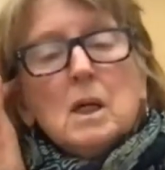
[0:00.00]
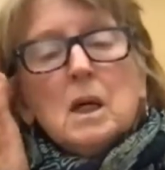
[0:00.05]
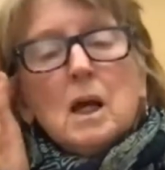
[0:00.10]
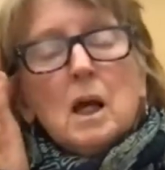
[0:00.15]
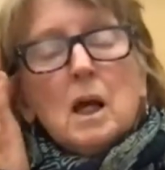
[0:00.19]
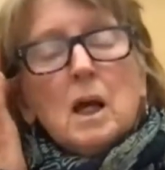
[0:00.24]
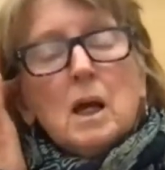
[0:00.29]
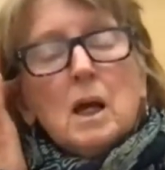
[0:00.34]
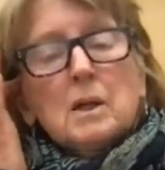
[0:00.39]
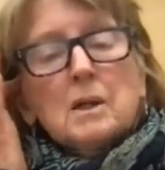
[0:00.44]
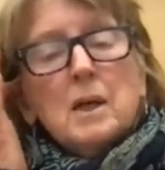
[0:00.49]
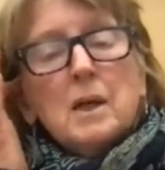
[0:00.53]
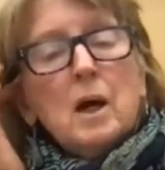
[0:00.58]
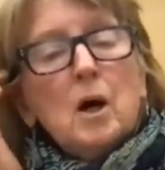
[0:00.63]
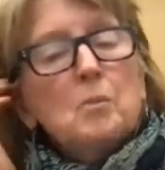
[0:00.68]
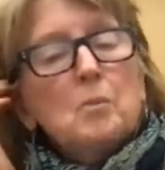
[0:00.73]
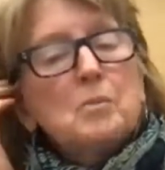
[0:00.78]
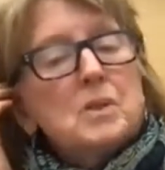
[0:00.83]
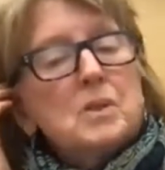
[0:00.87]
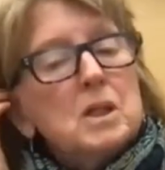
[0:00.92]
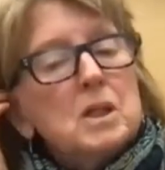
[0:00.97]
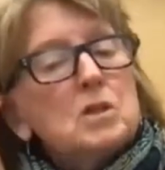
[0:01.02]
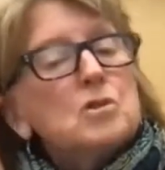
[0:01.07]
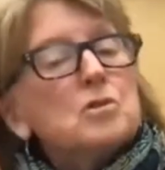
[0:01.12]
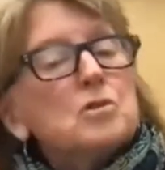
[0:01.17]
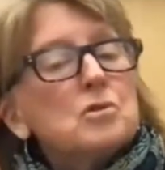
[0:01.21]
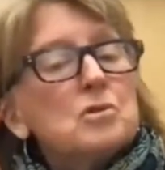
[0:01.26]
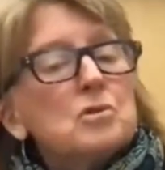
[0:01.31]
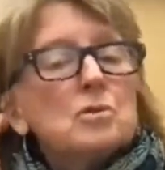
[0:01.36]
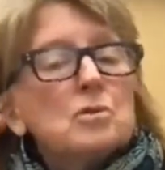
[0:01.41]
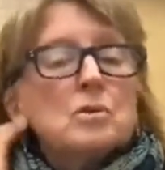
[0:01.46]
and help
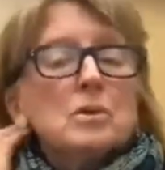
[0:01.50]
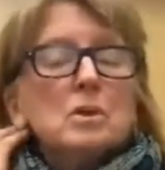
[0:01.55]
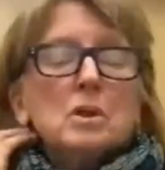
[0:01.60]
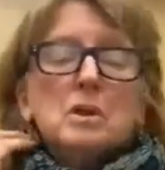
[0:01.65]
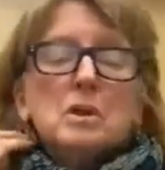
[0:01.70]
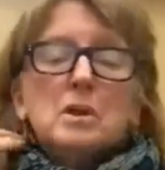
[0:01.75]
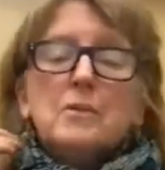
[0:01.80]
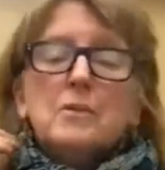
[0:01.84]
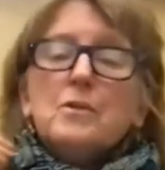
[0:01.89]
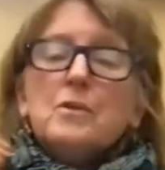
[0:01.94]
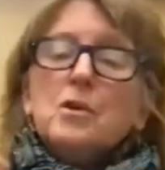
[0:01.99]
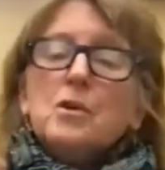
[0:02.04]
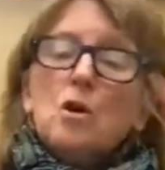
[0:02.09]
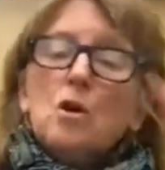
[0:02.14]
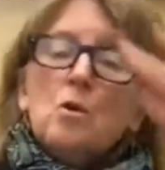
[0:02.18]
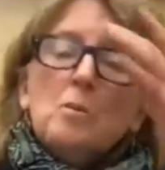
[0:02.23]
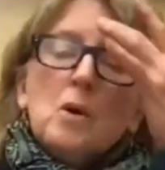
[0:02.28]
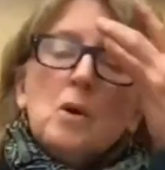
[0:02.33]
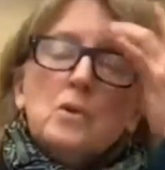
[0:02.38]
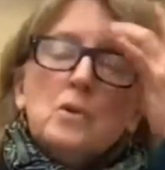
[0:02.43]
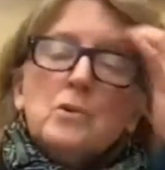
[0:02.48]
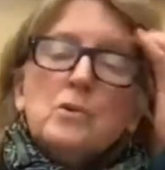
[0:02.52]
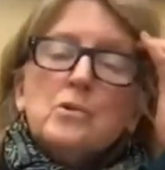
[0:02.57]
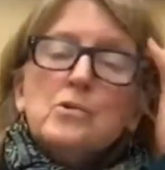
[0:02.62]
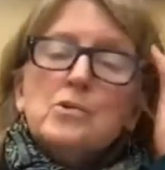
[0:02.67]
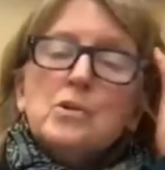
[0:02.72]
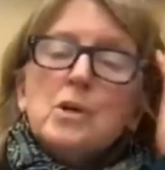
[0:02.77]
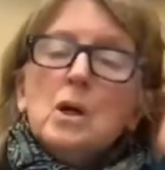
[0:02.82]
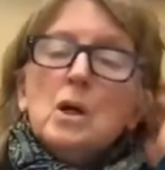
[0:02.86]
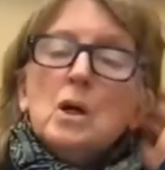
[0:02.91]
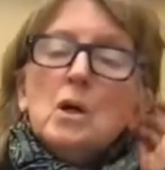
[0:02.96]
teach the different homeowners.